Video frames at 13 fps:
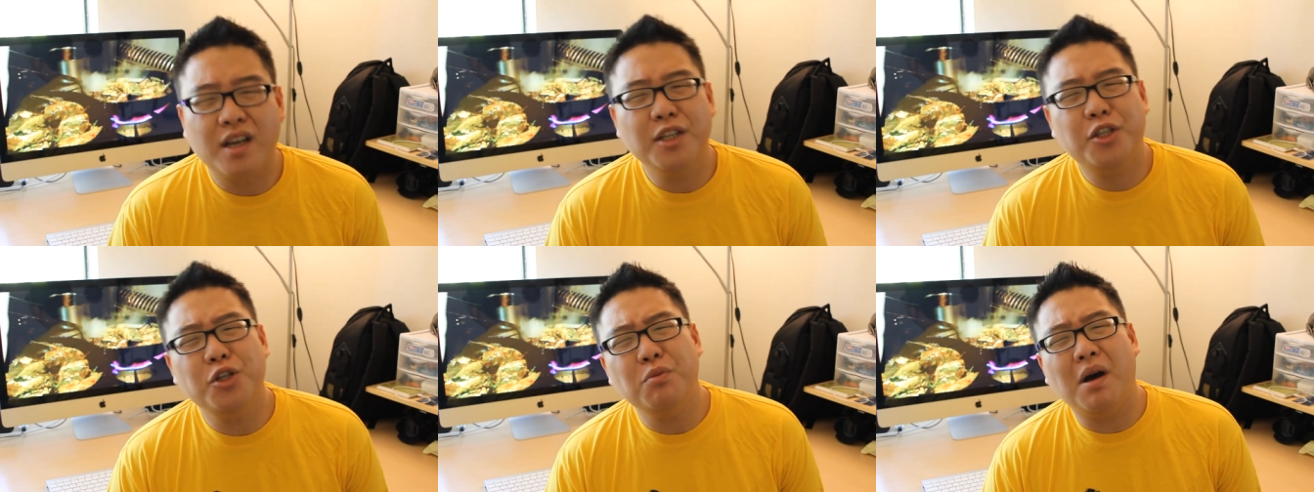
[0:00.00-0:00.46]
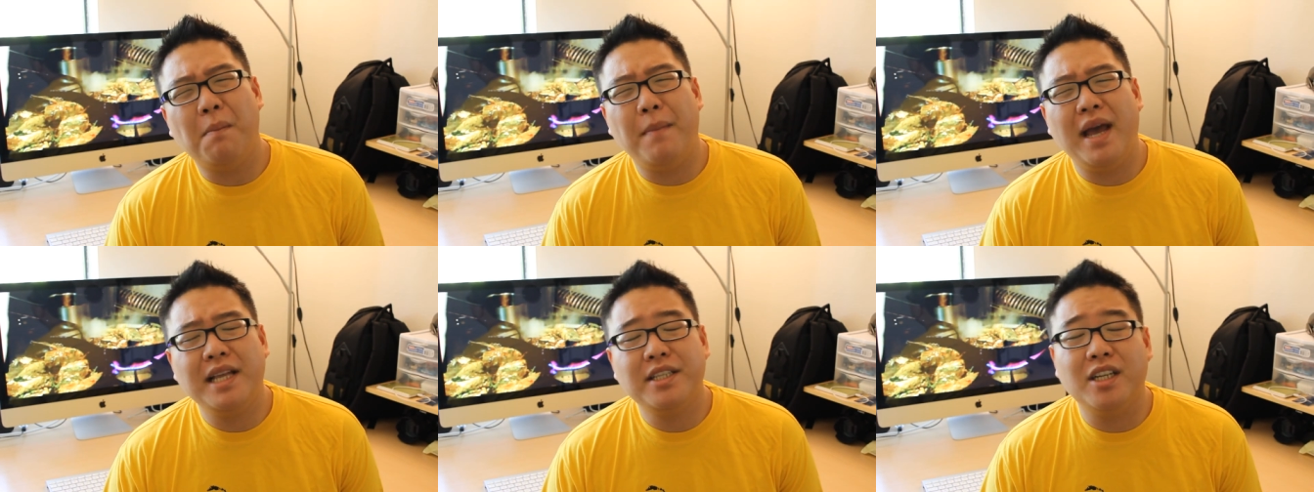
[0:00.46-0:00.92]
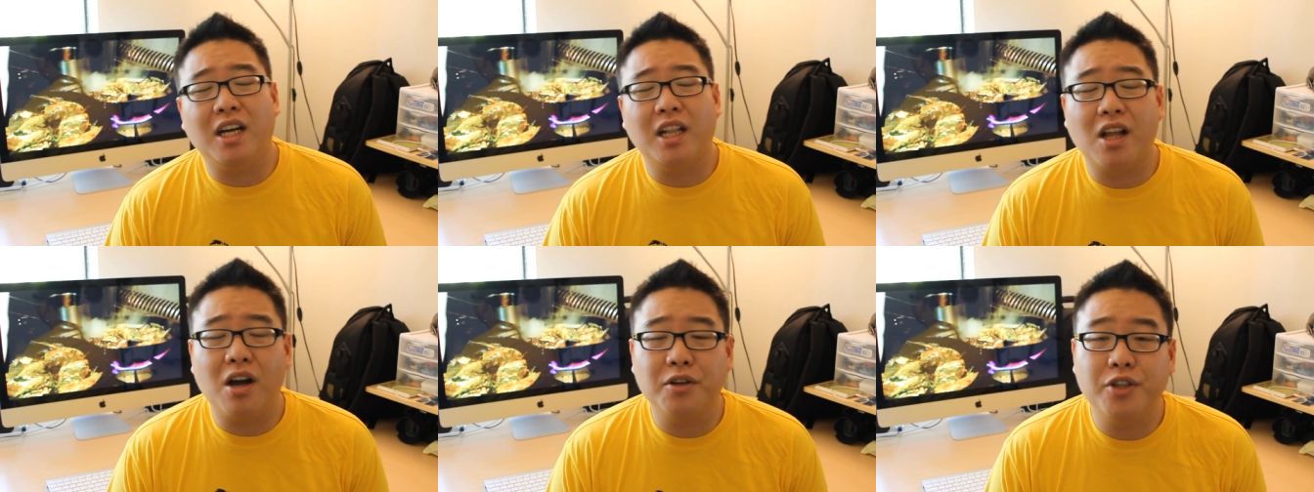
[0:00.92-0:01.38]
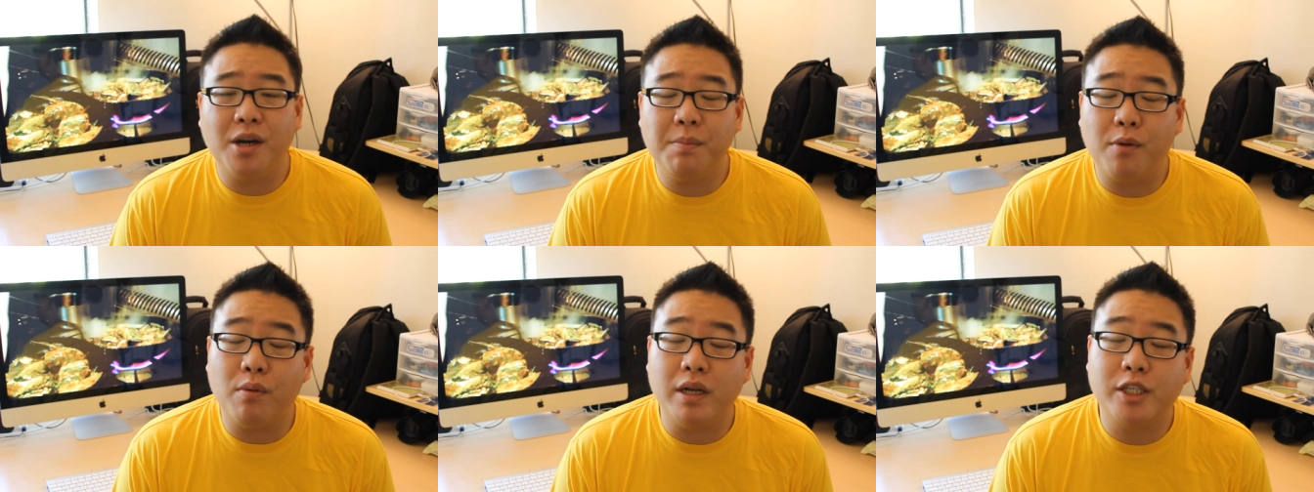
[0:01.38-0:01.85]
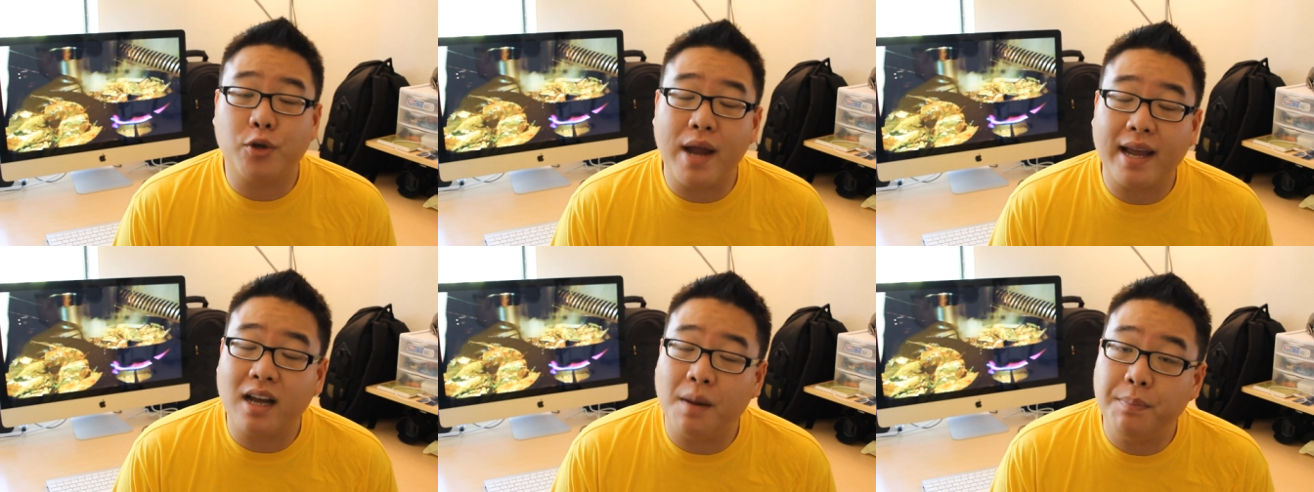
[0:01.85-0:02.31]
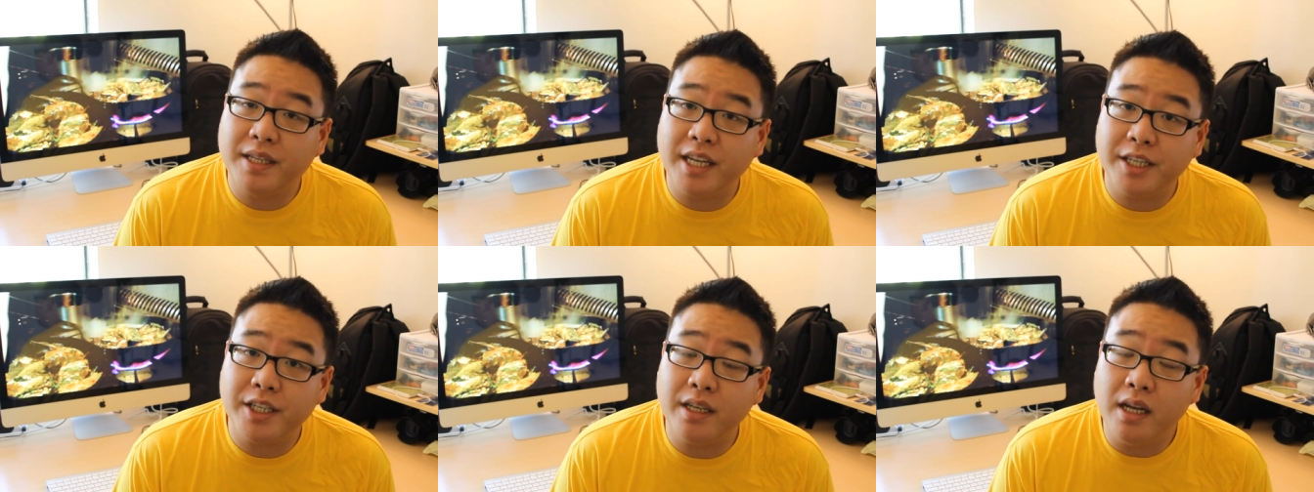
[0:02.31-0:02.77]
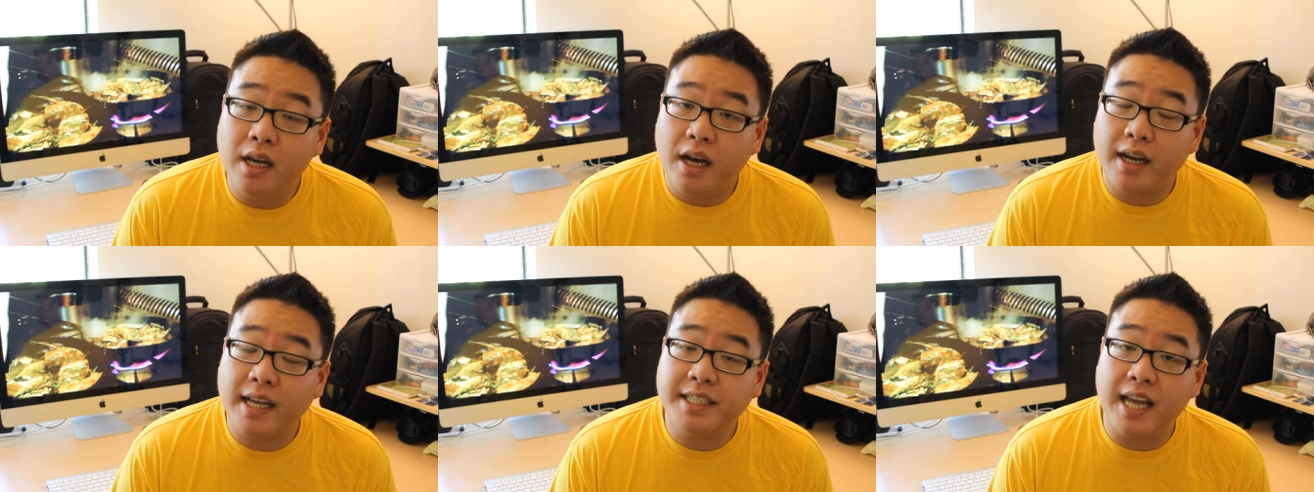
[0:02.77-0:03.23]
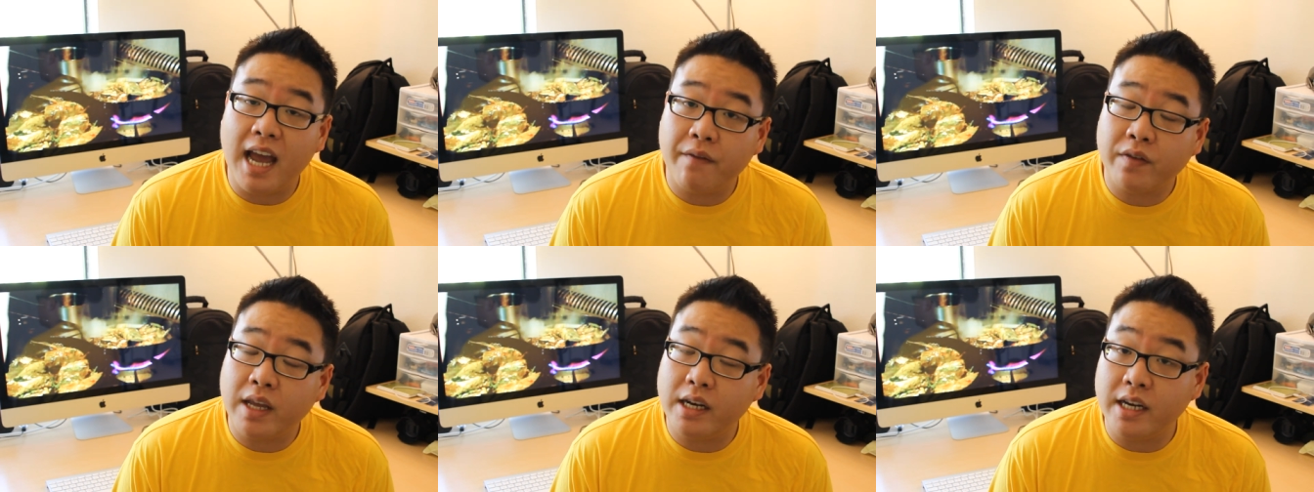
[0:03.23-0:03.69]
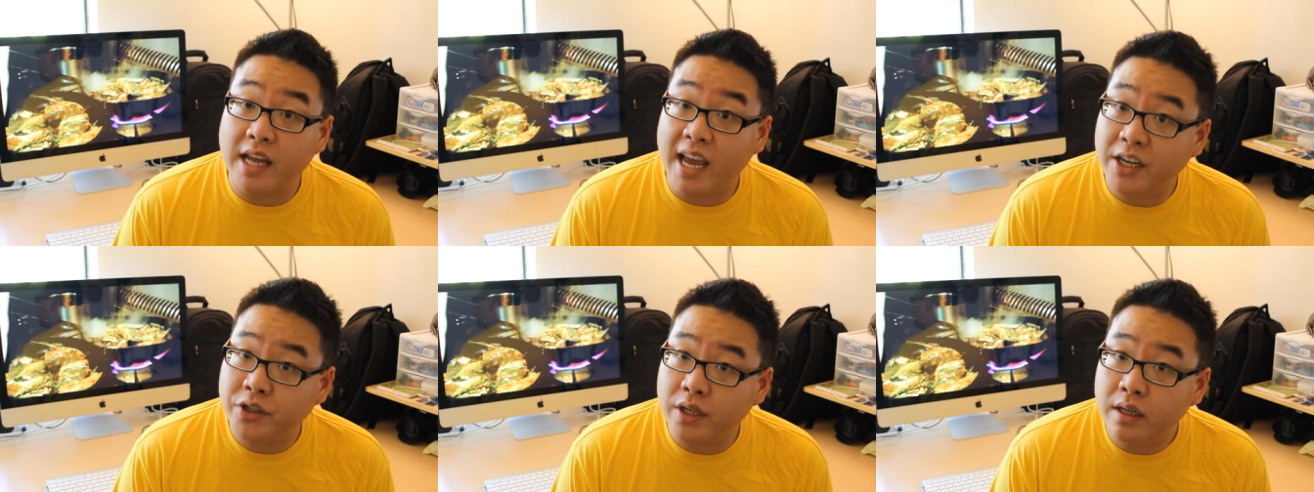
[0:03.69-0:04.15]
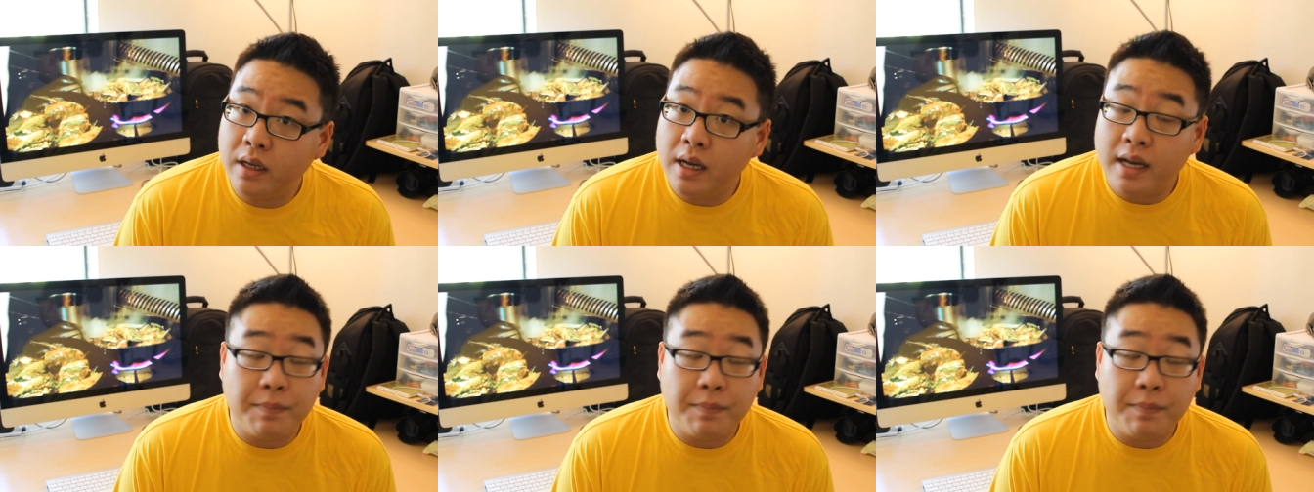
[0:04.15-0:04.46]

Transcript: Could you imagine a long jump or a track competition against an African and an Asian?